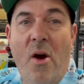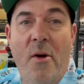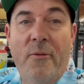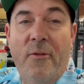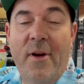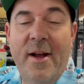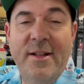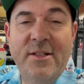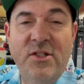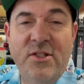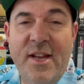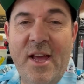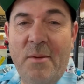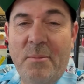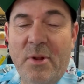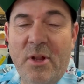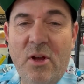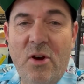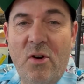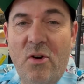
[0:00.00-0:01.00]
Friends, down
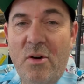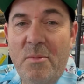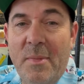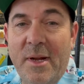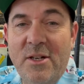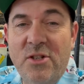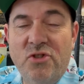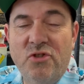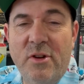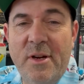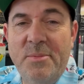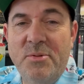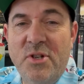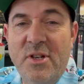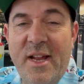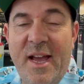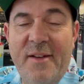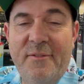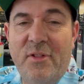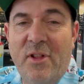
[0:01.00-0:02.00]
below in my
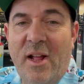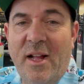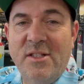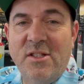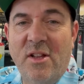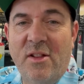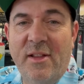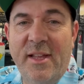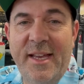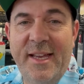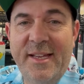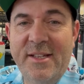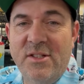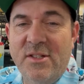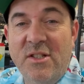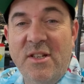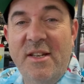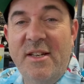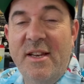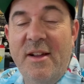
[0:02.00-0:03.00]
description, I have lots of
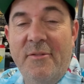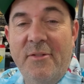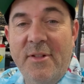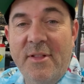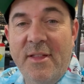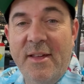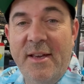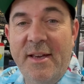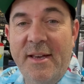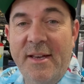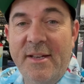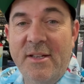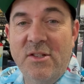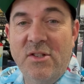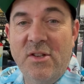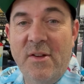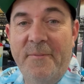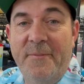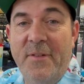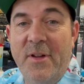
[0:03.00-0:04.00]
links to different
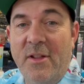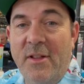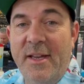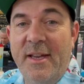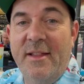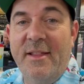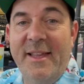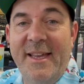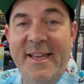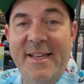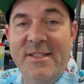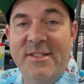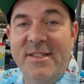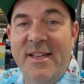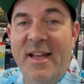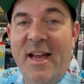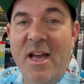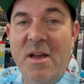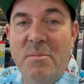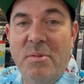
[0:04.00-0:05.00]
things, affiliate links
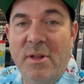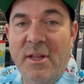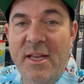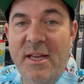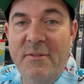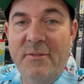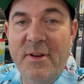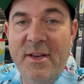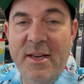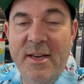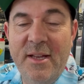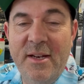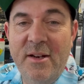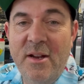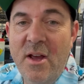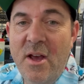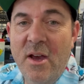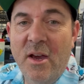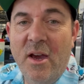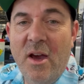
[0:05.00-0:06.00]
that I believe in,
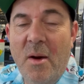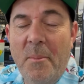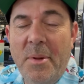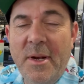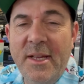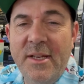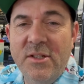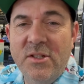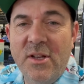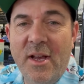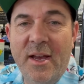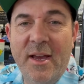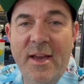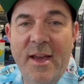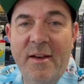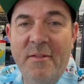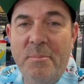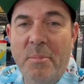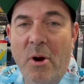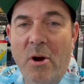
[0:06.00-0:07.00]
companies I
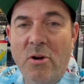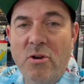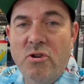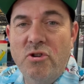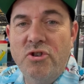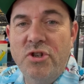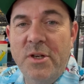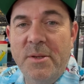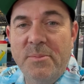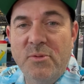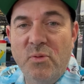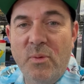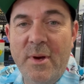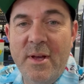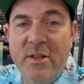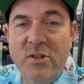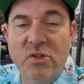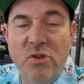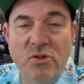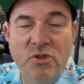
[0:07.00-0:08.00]
have partnerships
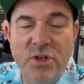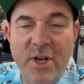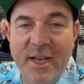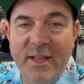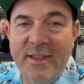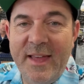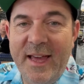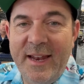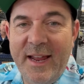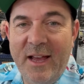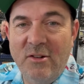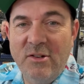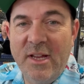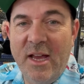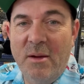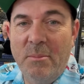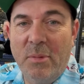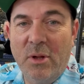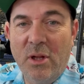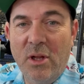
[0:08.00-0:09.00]
with, so check that out
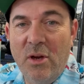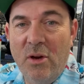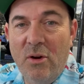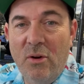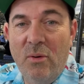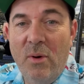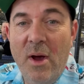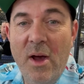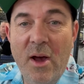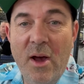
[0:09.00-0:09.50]
down below.